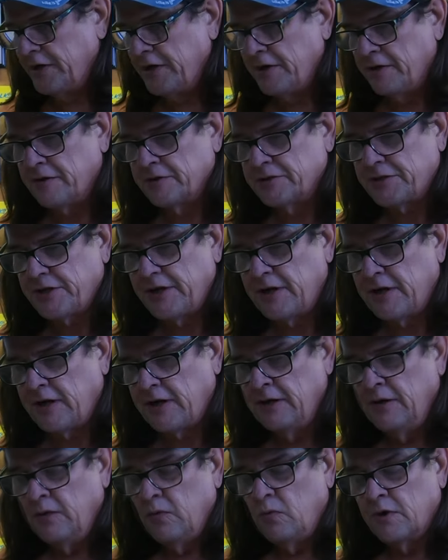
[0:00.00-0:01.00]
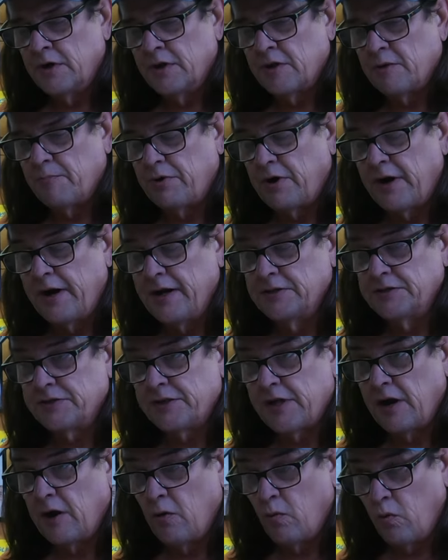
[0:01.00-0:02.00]
years, and one of the brands
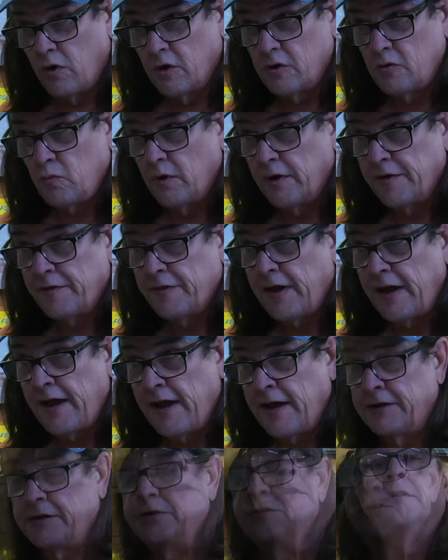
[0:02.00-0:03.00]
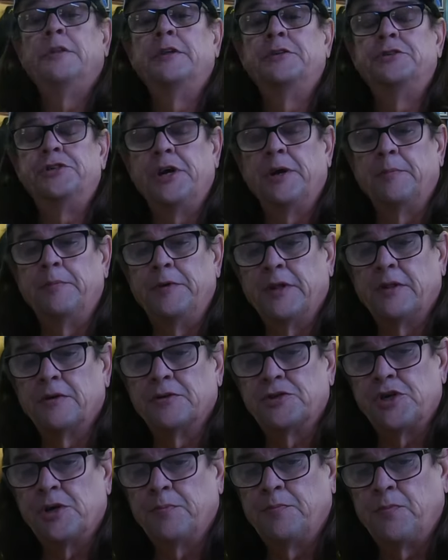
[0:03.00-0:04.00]
that I work with at the GM
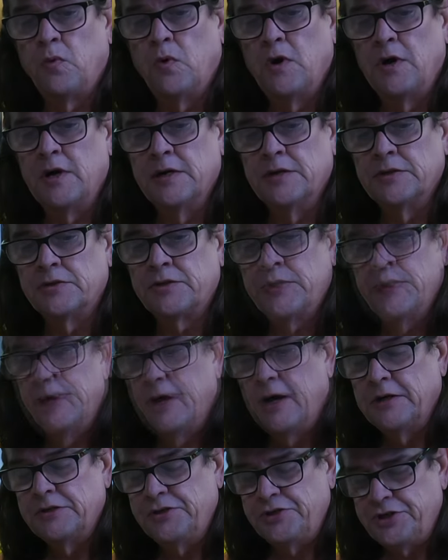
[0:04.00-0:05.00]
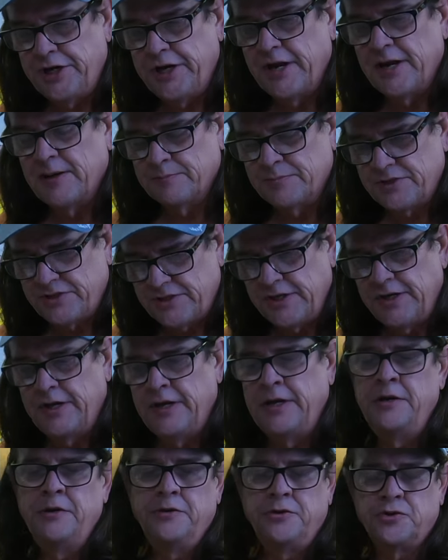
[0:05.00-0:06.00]
dealership was a
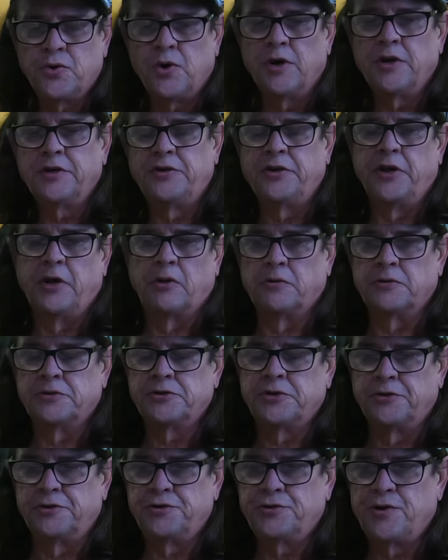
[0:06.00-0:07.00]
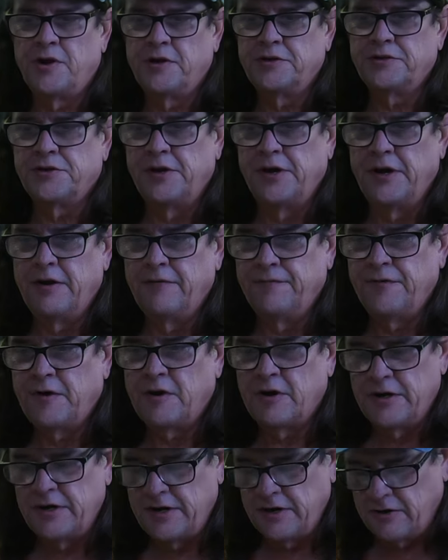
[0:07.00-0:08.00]
GMC truck dealer. So trucks are
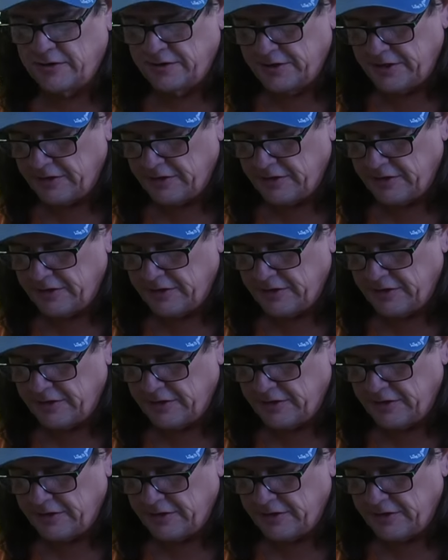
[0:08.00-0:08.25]
very near and